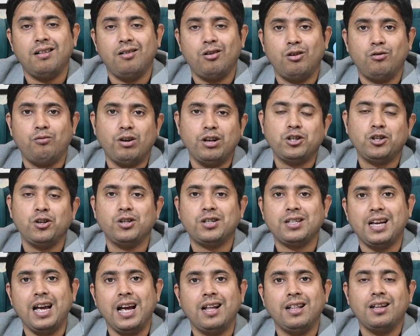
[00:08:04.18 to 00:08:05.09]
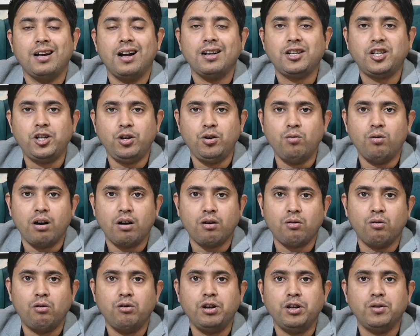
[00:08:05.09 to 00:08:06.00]
once you scan that QR
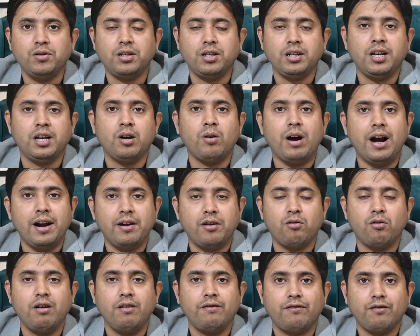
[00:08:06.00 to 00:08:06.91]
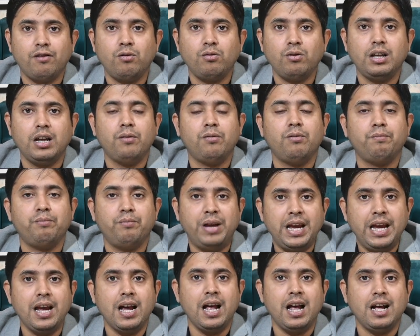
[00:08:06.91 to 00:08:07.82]
code using your Android phone, they
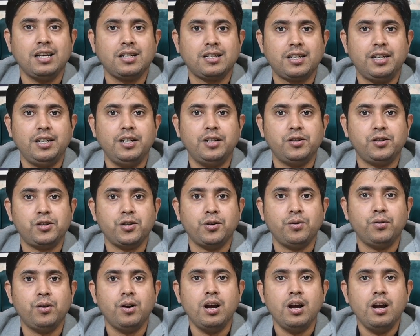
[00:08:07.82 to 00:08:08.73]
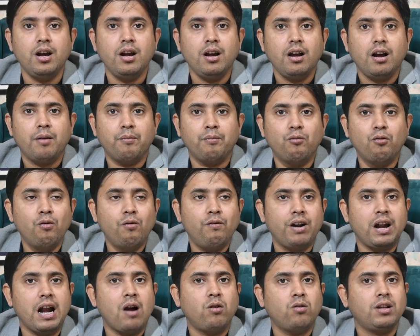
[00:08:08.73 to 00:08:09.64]
may ask you to move
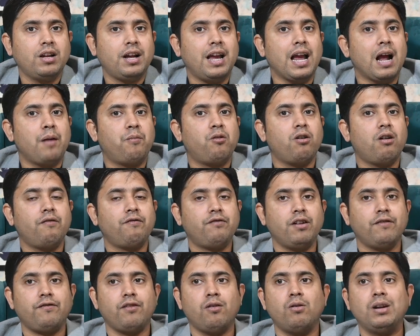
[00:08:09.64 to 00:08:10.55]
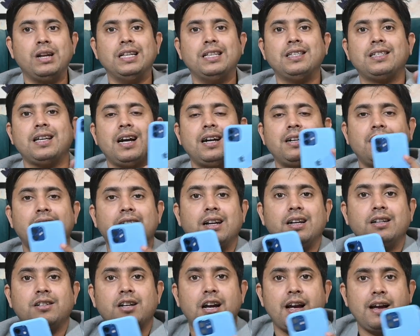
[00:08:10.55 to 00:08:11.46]
around the camera of your phone inside the
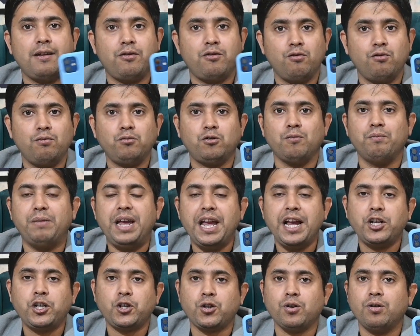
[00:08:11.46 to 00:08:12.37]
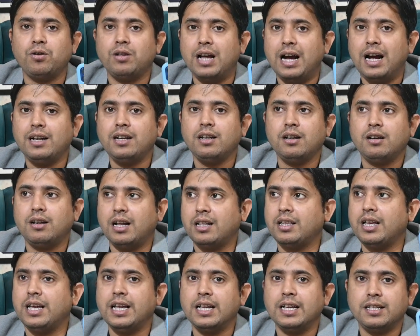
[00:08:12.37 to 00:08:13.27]
entire room to make sure that
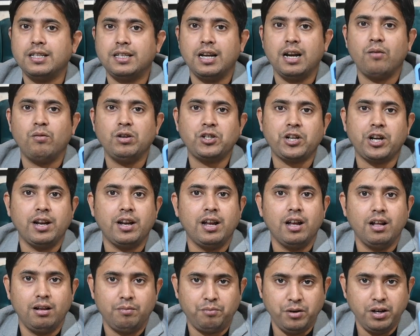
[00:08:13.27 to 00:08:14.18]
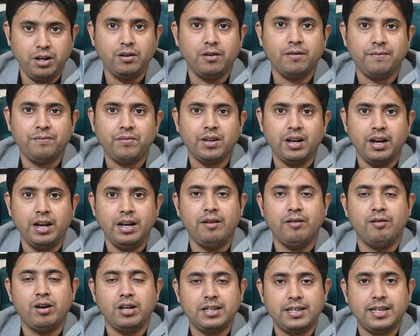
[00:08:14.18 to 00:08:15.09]
nothing is there which can help you in
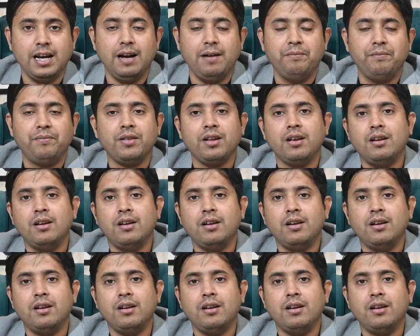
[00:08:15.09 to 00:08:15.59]
your exam.